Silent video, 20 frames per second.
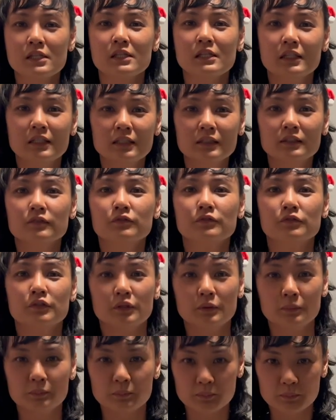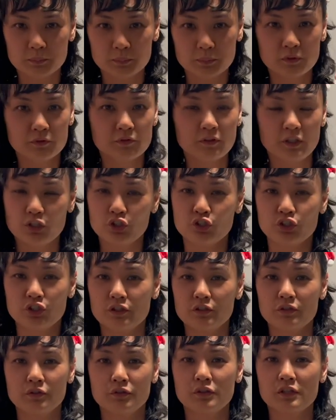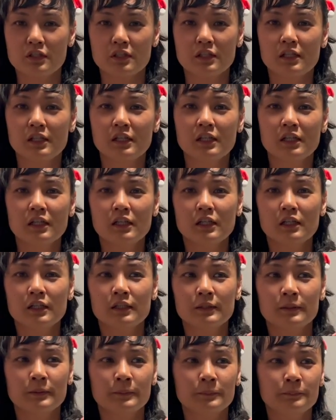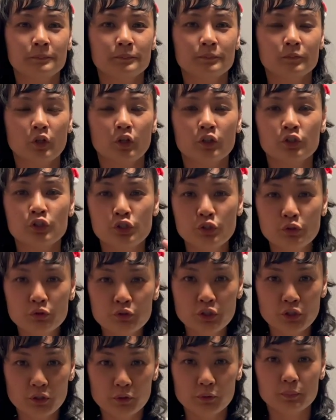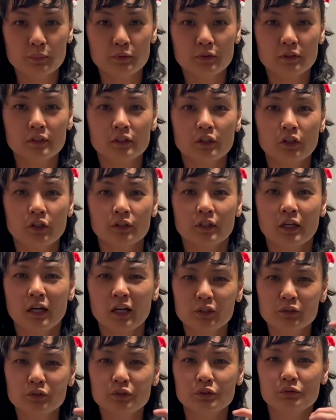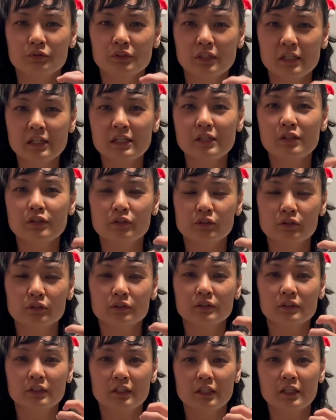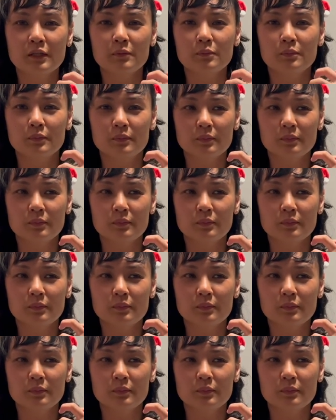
learned from professionals on YouTube on how to really, keep